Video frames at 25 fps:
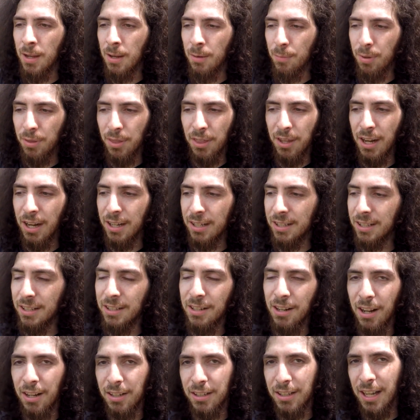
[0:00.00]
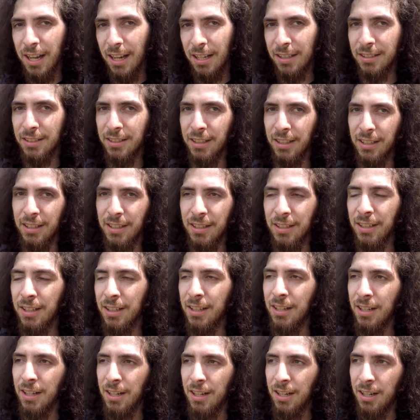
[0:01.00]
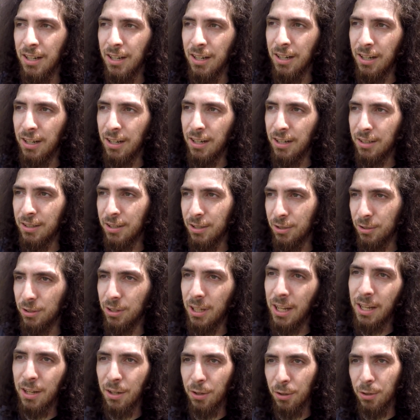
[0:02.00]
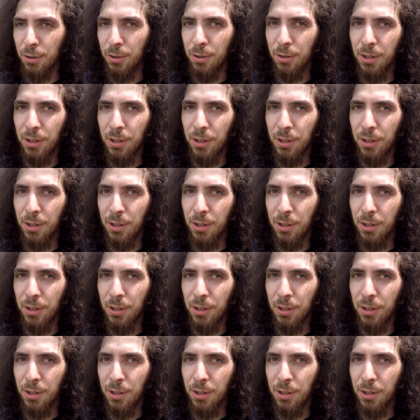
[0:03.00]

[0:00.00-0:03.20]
but then I did not test it until later.